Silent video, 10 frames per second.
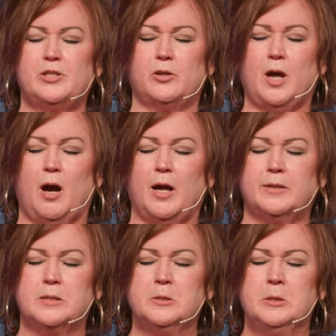to God.
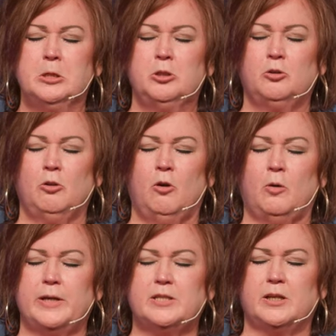
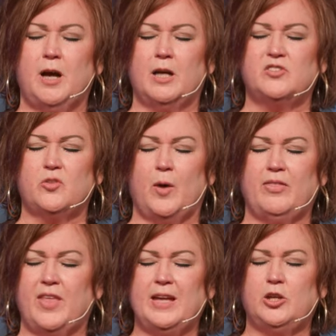Glory to God. So I
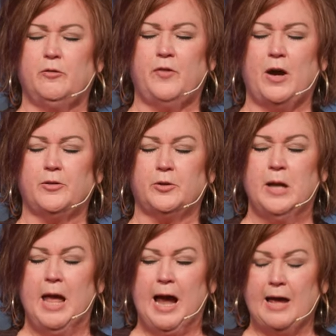thank you, Father.
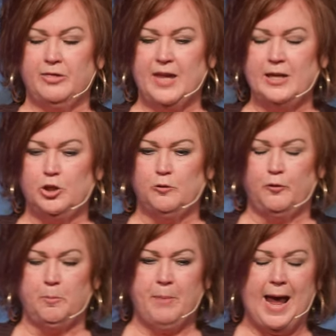I thank you
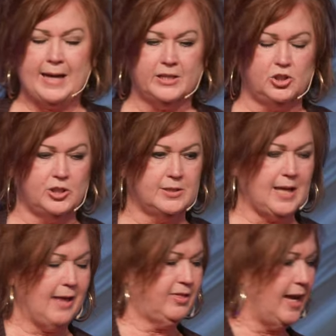for packages.
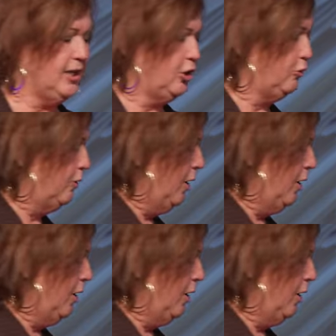I thank you.